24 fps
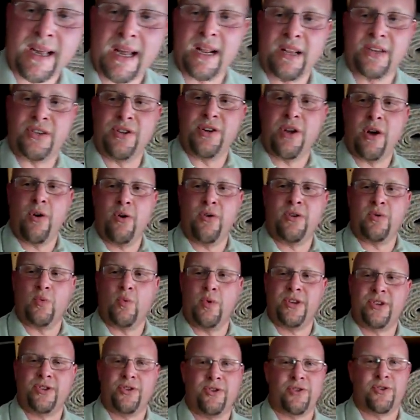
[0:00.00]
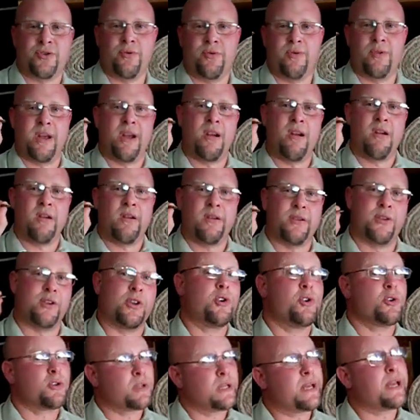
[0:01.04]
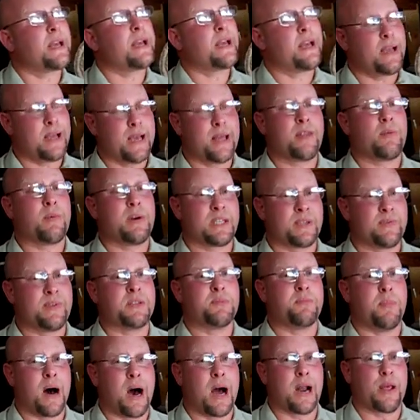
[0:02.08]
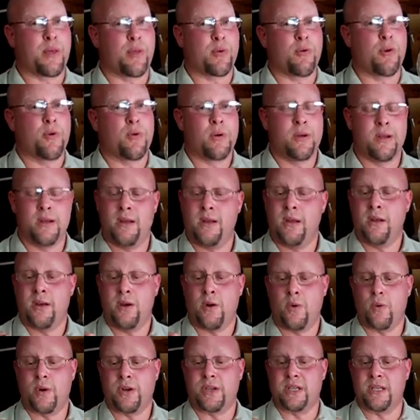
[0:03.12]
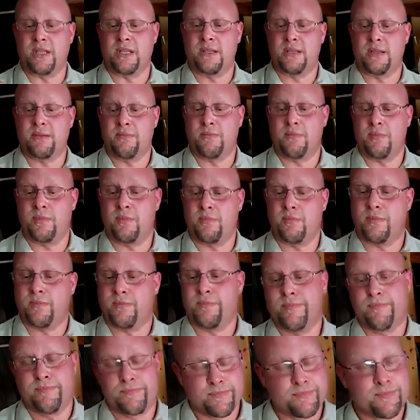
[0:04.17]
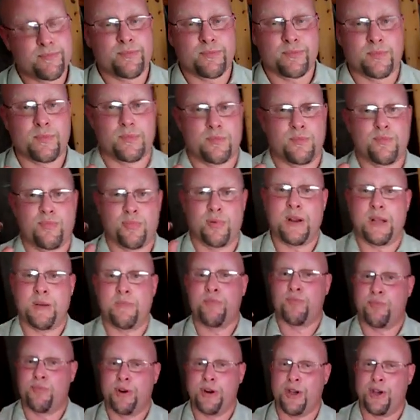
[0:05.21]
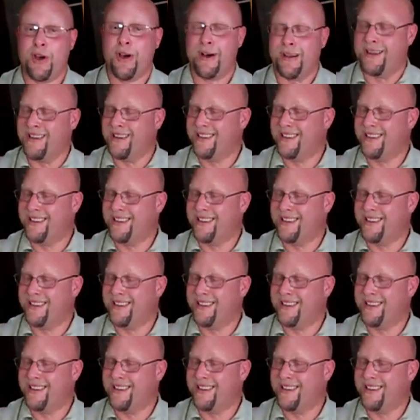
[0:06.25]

its nose and whiskers through there, usually it can get the rest of its body through, which is pretty good.